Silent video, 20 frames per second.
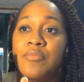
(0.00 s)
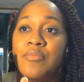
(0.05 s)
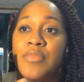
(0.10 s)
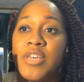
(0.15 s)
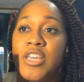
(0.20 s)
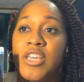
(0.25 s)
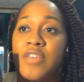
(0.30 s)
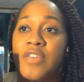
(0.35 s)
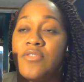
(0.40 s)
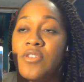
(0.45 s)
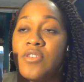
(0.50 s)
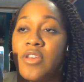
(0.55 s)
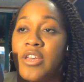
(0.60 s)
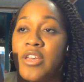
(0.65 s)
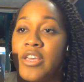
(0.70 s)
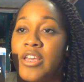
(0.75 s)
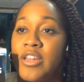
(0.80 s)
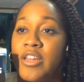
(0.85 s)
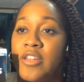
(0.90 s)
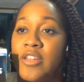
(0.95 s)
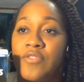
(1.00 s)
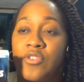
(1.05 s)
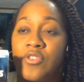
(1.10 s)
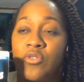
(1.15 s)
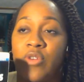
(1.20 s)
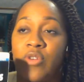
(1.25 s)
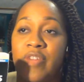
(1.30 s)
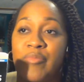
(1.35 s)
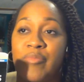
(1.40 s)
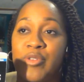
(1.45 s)
If you
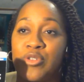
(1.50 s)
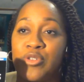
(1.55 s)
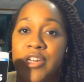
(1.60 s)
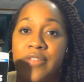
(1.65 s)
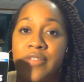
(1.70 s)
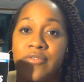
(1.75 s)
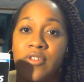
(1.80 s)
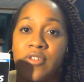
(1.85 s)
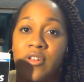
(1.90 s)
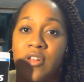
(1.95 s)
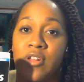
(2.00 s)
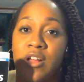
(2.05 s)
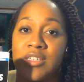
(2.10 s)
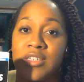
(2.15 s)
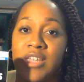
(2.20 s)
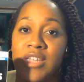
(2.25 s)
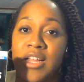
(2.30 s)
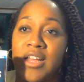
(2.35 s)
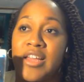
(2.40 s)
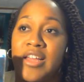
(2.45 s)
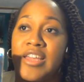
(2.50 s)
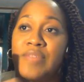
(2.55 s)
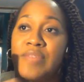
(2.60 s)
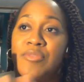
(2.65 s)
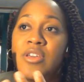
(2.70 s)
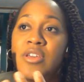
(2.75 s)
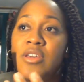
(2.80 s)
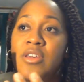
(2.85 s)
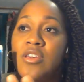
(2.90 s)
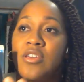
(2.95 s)
have been trading for a long time,
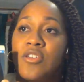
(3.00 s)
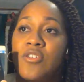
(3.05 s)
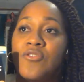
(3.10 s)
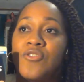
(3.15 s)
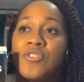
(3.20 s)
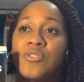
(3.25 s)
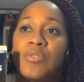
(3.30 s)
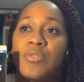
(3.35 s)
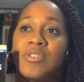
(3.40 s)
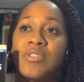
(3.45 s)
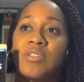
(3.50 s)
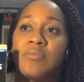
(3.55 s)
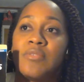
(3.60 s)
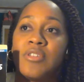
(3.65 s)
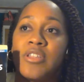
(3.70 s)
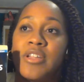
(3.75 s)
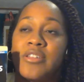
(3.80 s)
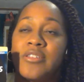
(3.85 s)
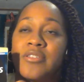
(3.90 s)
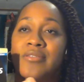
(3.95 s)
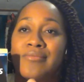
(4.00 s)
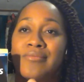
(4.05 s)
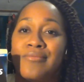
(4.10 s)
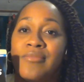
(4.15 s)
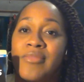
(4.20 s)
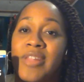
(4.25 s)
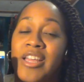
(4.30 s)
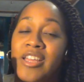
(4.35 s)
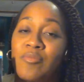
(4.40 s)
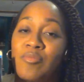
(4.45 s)
you just want something that's
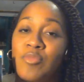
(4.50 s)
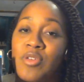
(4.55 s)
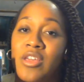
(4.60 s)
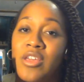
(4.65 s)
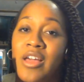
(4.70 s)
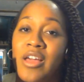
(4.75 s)
like me.